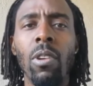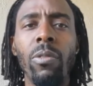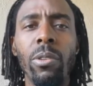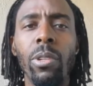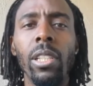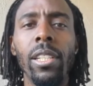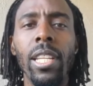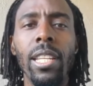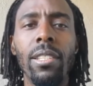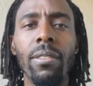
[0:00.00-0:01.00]
What we really
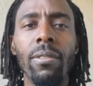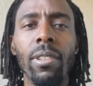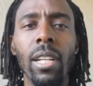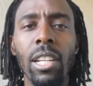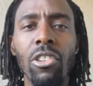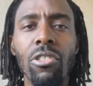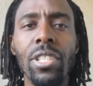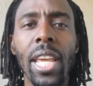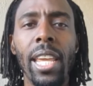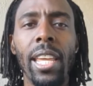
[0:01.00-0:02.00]
need to
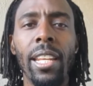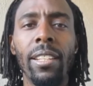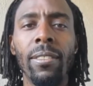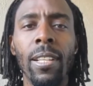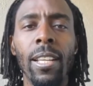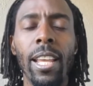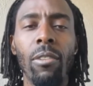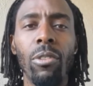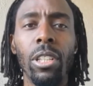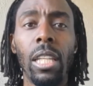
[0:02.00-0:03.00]
understand
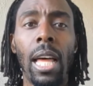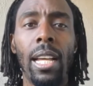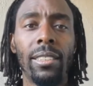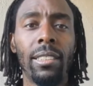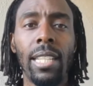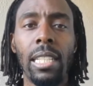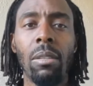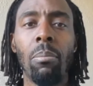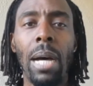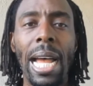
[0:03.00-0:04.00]
and realize is
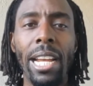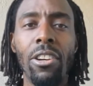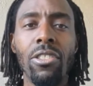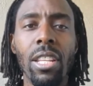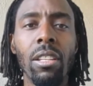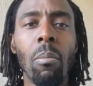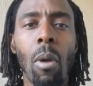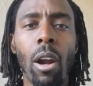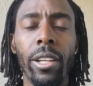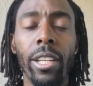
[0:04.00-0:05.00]
that the buyers in the
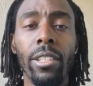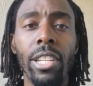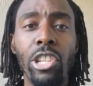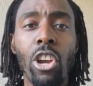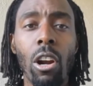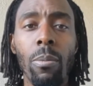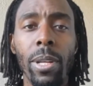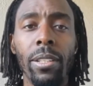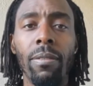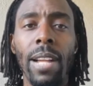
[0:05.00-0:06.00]
market
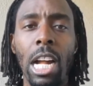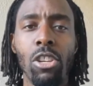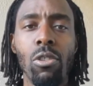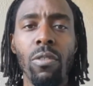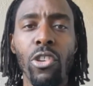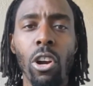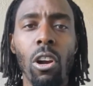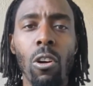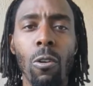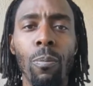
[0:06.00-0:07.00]
determine the value of
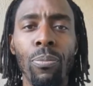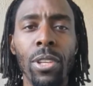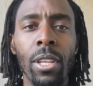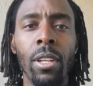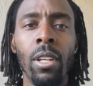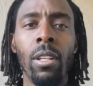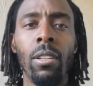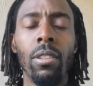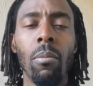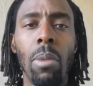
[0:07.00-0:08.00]
your home.
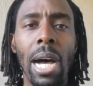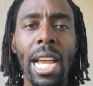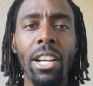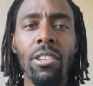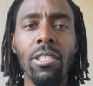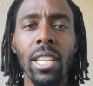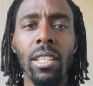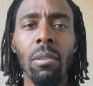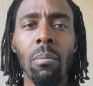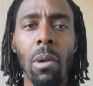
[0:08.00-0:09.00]
The buyers
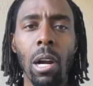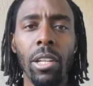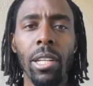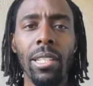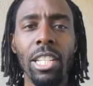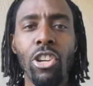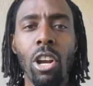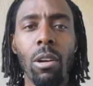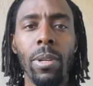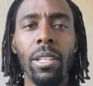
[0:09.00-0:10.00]
in the market
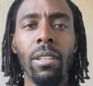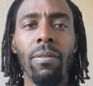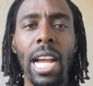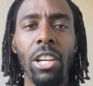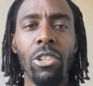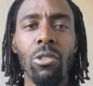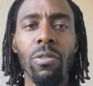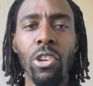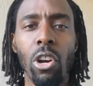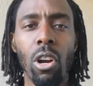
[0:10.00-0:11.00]
determine the value
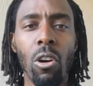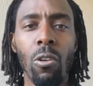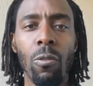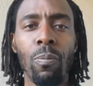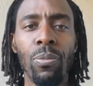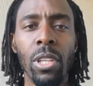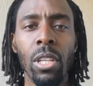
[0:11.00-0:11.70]
of your home.